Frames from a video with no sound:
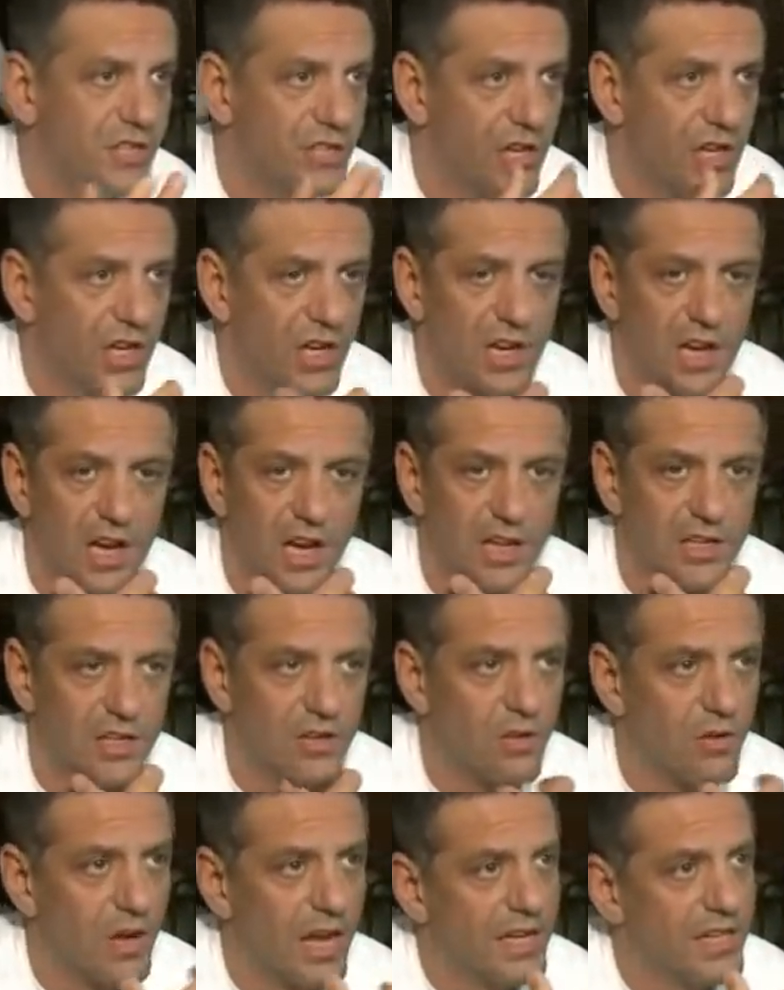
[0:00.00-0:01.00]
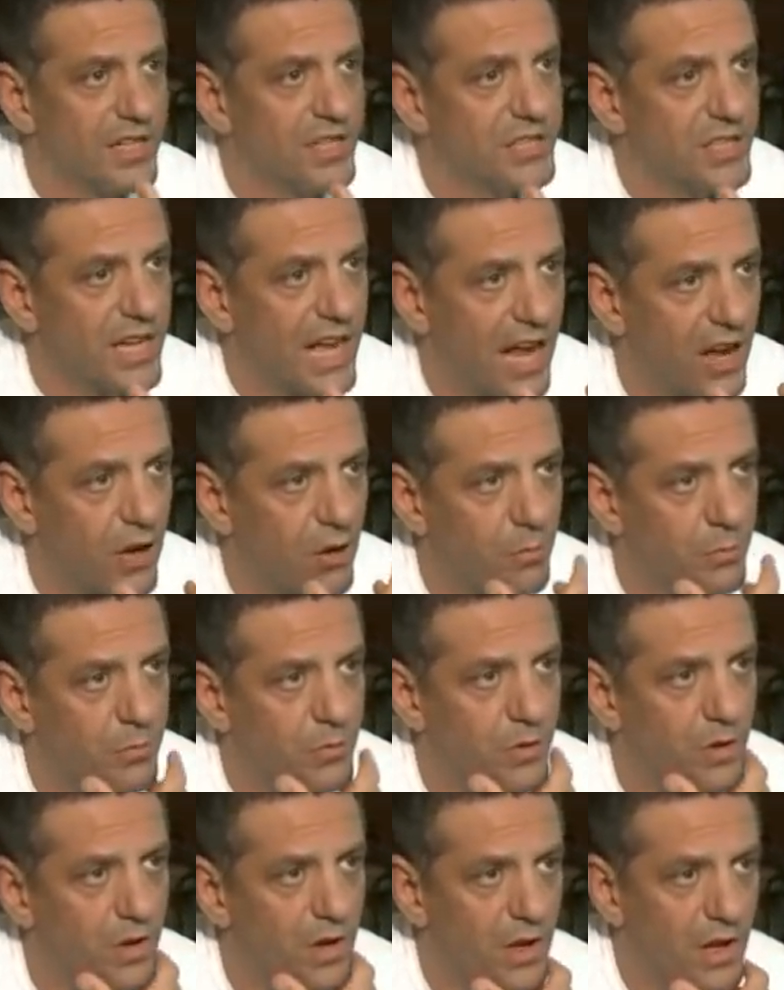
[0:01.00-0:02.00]
dish. I don't know, like the
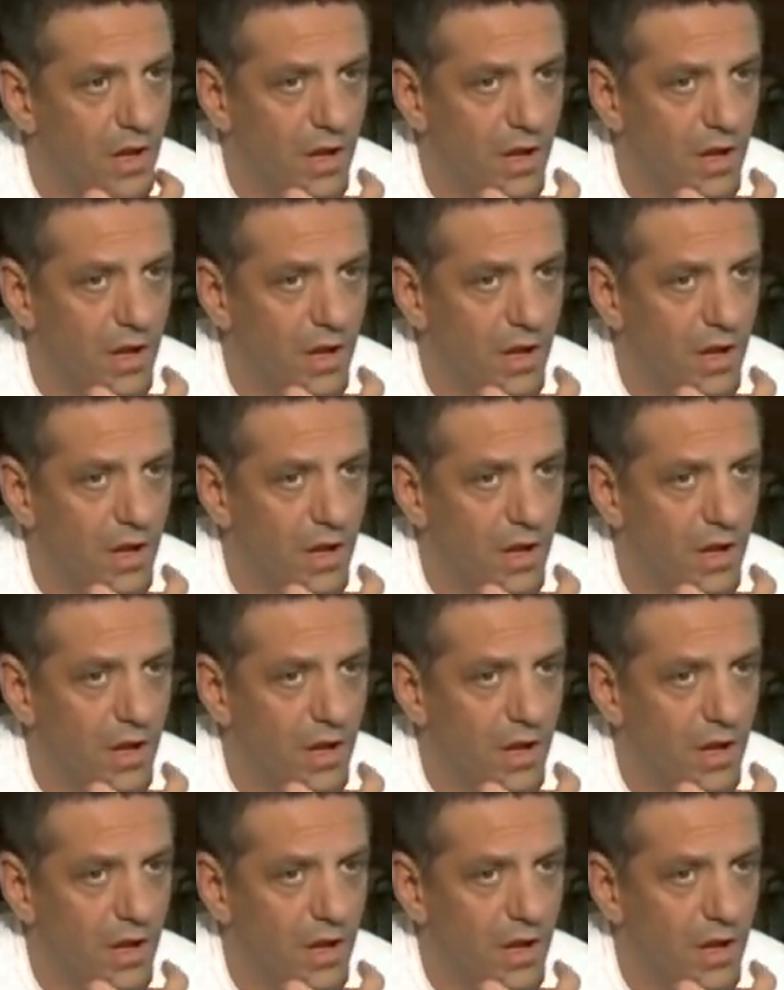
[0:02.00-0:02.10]
scallops.